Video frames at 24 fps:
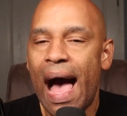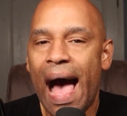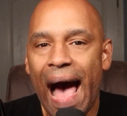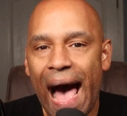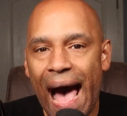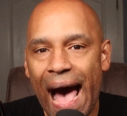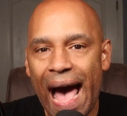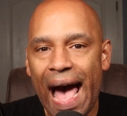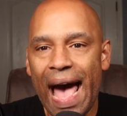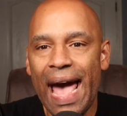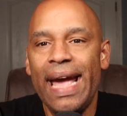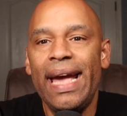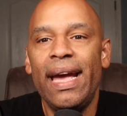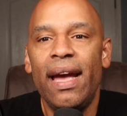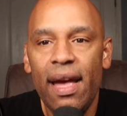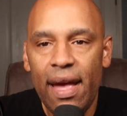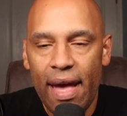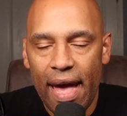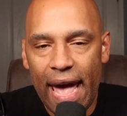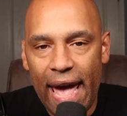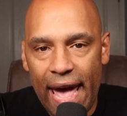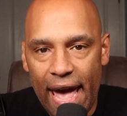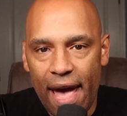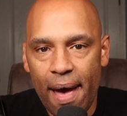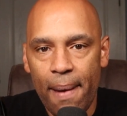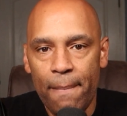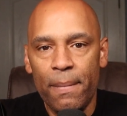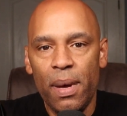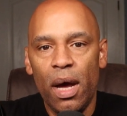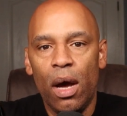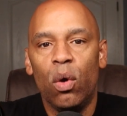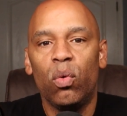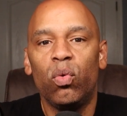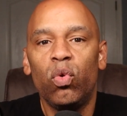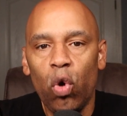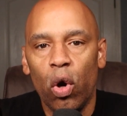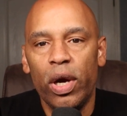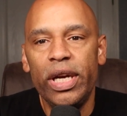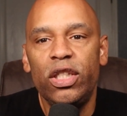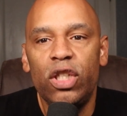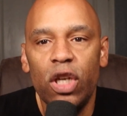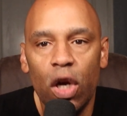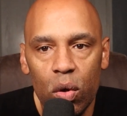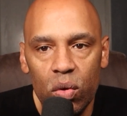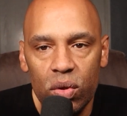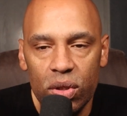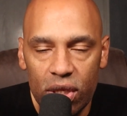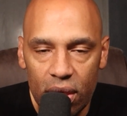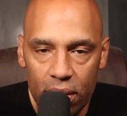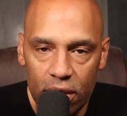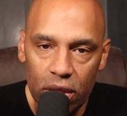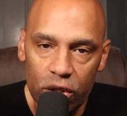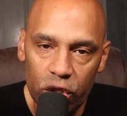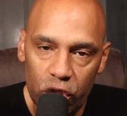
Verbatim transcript: I am Roy Jones